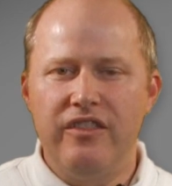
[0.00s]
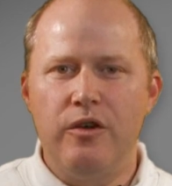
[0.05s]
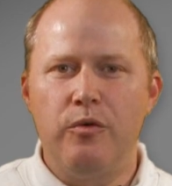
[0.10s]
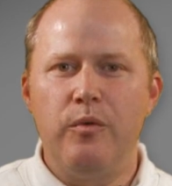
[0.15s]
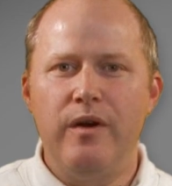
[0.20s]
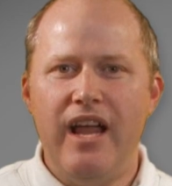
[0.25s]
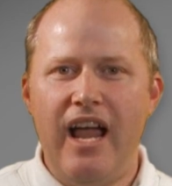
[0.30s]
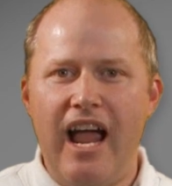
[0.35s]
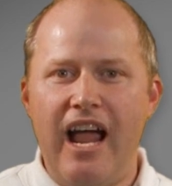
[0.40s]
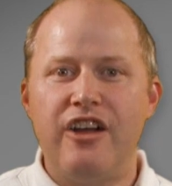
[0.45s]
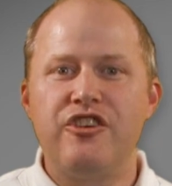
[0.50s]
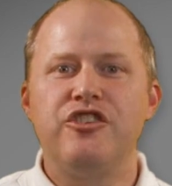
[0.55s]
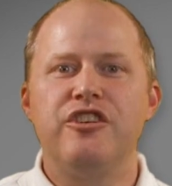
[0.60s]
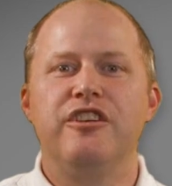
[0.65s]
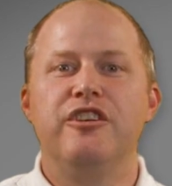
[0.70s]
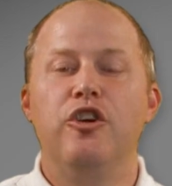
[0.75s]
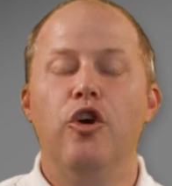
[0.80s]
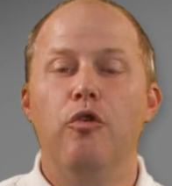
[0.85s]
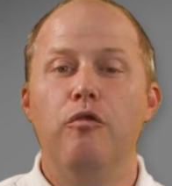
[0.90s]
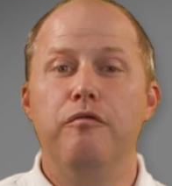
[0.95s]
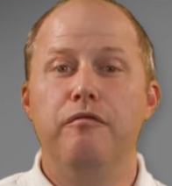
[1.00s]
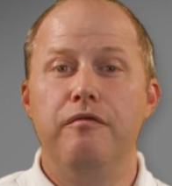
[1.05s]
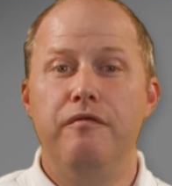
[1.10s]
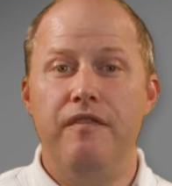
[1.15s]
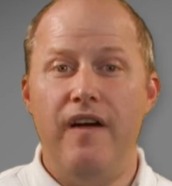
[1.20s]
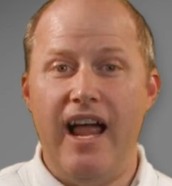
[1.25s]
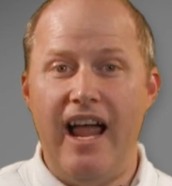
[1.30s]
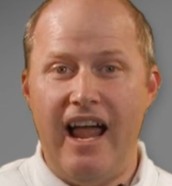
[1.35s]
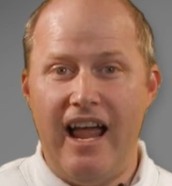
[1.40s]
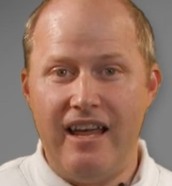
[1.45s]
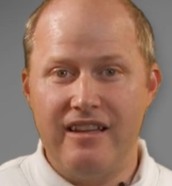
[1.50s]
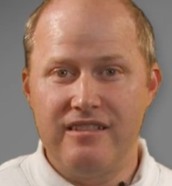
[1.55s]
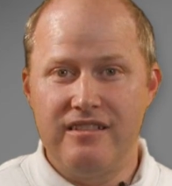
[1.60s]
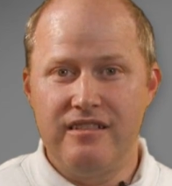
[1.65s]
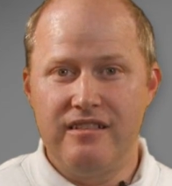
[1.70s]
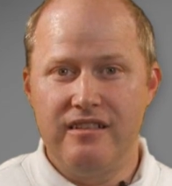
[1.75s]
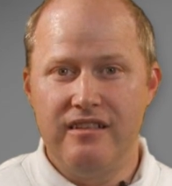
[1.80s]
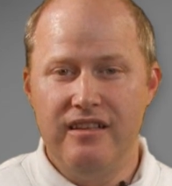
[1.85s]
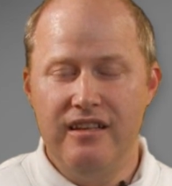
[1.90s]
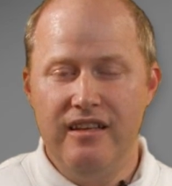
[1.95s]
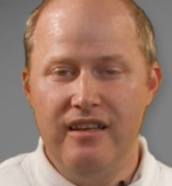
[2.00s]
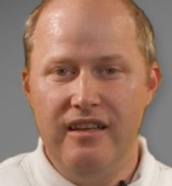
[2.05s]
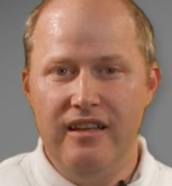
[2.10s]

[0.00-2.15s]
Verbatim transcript: that the reaction go fast.